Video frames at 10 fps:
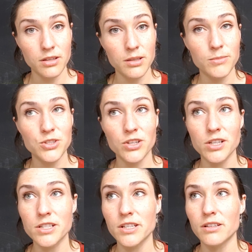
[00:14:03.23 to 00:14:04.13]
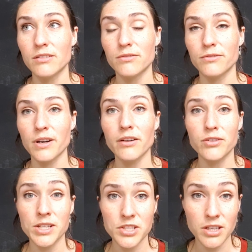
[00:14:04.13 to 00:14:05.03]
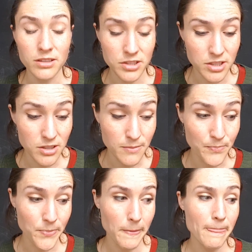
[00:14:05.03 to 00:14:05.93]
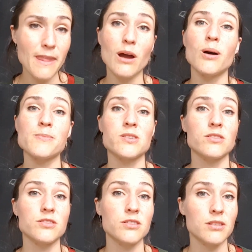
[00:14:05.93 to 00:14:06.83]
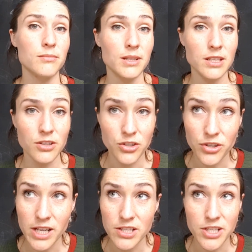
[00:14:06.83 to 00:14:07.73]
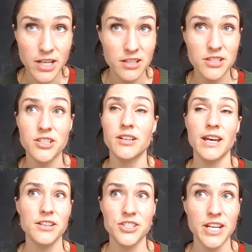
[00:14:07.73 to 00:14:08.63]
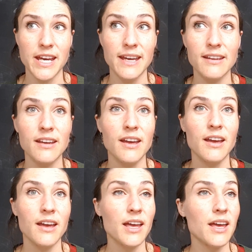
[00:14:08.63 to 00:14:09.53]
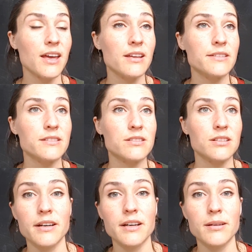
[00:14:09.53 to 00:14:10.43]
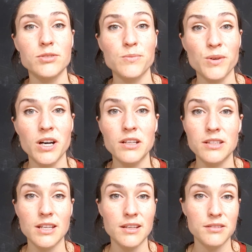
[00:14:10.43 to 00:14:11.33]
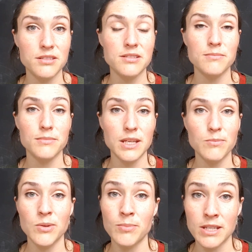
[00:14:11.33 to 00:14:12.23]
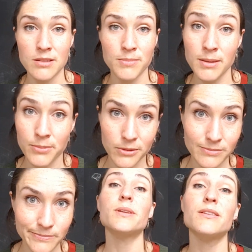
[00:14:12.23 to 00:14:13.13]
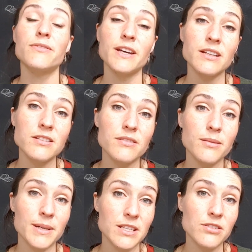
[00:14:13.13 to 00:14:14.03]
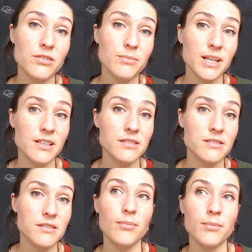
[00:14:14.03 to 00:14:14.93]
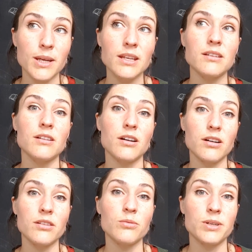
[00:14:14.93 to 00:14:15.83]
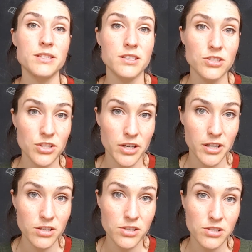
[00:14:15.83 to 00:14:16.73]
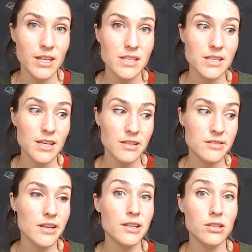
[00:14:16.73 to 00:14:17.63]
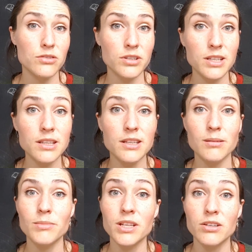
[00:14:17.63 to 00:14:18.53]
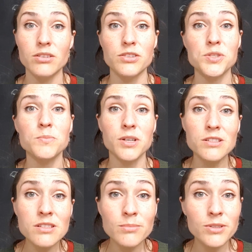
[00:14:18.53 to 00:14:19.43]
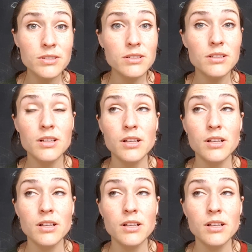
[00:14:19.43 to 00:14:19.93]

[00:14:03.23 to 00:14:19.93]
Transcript: majority of outrage culture hops onto the men are trash hashtag and demand that men be better people. The fact of the matter remains, men are the ones in charge. And yes, I agree that men are responsible